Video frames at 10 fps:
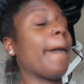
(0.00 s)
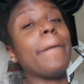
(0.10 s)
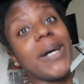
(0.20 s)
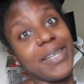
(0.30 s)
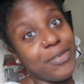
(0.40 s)

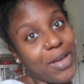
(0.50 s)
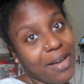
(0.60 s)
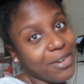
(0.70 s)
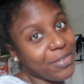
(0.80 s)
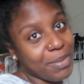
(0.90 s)
But if you
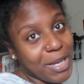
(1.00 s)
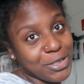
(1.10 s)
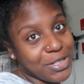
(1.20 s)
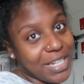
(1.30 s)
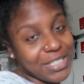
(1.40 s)
haven't already, make
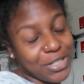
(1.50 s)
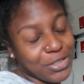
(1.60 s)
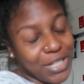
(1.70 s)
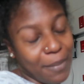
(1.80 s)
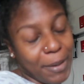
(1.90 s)
sure you guys
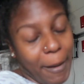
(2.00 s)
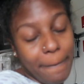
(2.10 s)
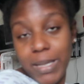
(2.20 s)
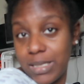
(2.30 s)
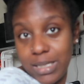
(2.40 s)
start shopping my
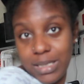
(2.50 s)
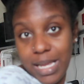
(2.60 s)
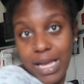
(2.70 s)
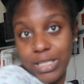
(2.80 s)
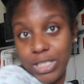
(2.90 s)
business
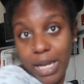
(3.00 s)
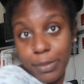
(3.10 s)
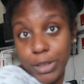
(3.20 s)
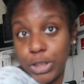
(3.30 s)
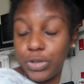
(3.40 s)
at
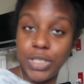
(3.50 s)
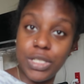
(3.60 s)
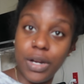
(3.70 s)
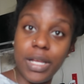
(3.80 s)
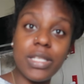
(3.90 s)
Shop
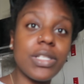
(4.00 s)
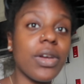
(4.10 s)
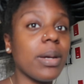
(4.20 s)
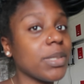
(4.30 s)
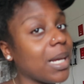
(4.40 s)
Catrice on
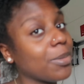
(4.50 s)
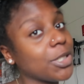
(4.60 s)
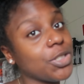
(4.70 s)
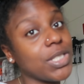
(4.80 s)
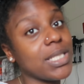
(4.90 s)
Instagram,
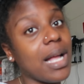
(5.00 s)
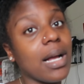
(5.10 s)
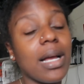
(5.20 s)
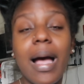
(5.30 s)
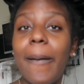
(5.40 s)

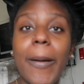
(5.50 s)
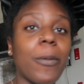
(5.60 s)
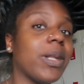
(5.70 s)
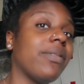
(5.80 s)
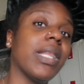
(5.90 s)
shopcatrice.com. I
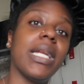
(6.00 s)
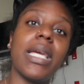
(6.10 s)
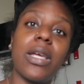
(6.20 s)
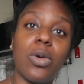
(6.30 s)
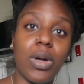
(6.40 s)
will leave the
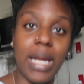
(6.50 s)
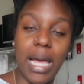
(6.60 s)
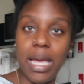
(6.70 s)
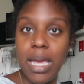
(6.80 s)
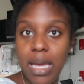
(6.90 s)
link and all
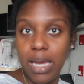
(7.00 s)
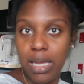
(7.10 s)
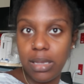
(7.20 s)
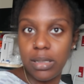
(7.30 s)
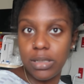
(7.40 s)
that
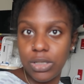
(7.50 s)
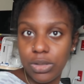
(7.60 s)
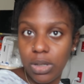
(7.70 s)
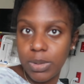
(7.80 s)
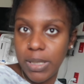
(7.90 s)
in the
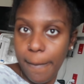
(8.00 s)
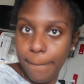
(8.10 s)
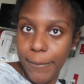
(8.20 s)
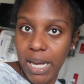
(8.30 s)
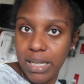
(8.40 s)

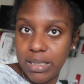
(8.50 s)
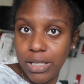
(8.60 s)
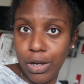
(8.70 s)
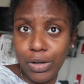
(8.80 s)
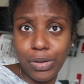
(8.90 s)
description box.
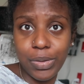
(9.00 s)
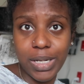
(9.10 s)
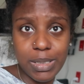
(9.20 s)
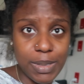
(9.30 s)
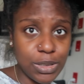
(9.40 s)
And y'all gonna
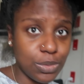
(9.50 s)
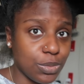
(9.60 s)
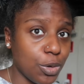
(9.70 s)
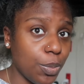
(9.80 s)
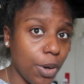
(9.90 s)
get a
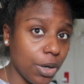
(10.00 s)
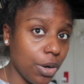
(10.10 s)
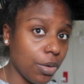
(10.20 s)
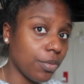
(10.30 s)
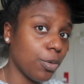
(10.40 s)
special coupon
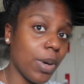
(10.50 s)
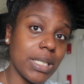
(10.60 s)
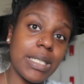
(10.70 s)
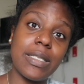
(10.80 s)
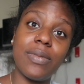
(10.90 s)
code if you're
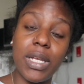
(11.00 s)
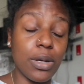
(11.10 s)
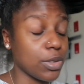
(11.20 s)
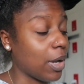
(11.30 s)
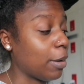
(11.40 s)
watching this
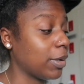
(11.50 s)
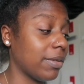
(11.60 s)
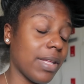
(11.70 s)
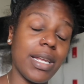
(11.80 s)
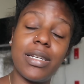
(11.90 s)
video. So I will
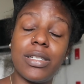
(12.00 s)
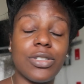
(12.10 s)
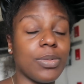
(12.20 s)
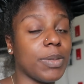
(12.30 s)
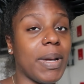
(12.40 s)
leave that in the
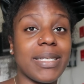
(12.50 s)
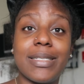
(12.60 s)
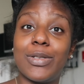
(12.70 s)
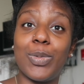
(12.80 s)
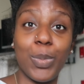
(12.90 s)
description box
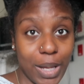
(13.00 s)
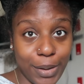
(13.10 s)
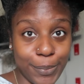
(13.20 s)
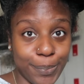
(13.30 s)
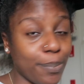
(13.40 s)
as
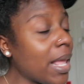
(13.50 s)
well.